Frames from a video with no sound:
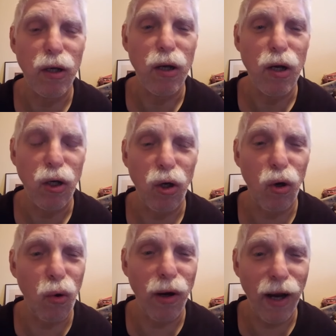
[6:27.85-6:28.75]
you're
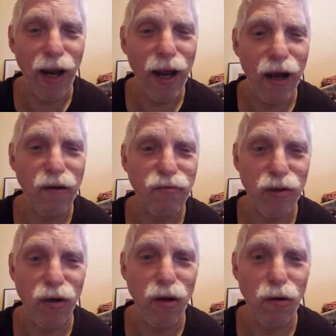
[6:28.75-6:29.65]
going to have to
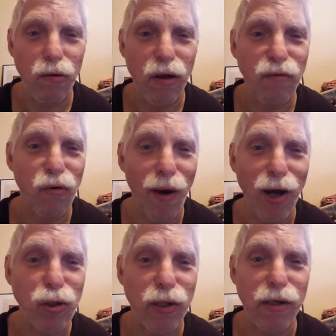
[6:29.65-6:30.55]
know if you're
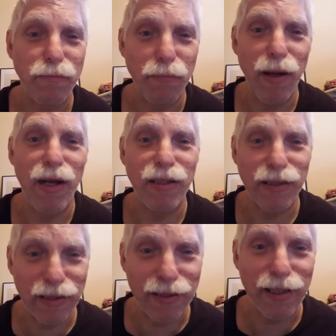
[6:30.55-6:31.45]
actually being
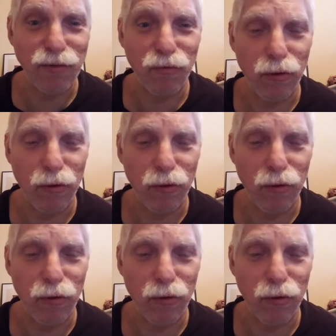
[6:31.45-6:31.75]
successful.